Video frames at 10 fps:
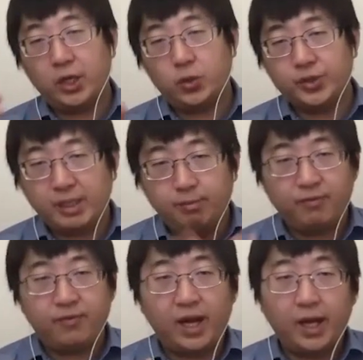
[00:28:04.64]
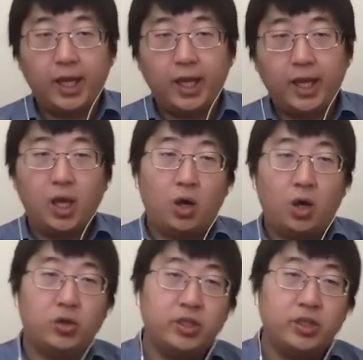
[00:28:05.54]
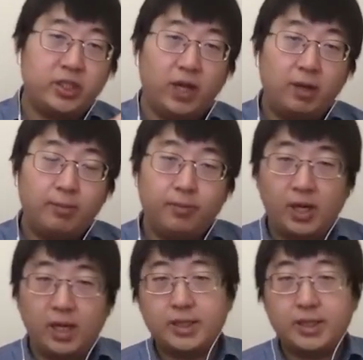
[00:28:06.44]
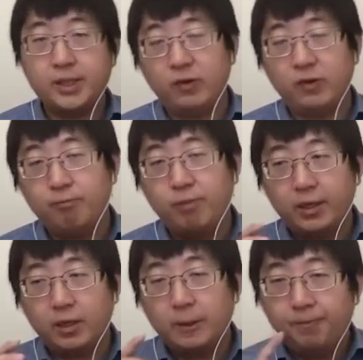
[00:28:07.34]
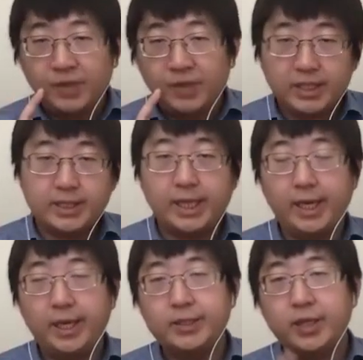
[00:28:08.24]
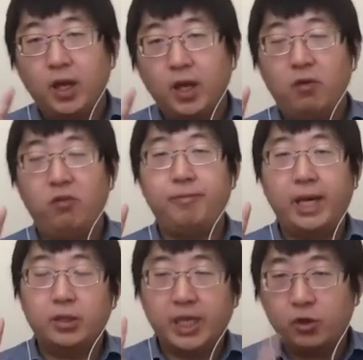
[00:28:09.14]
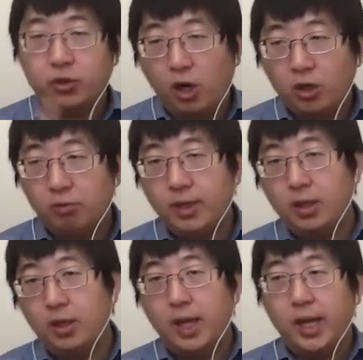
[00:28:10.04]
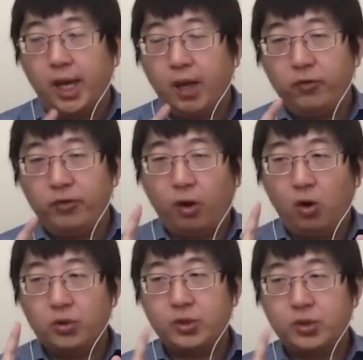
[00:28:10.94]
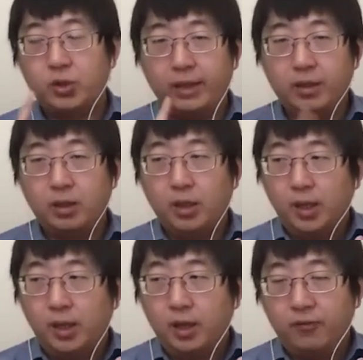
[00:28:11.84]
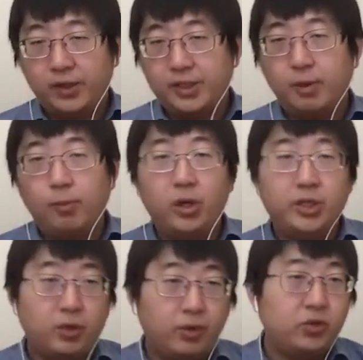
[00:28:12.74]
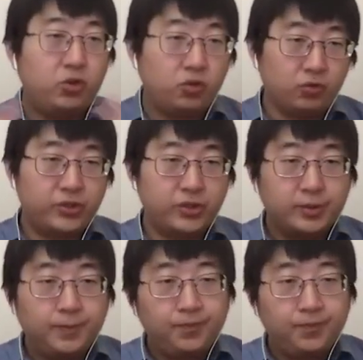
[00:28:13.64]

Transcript: to simplify all the development process with better test case, with better document, and with also better, for example, monitoring tools.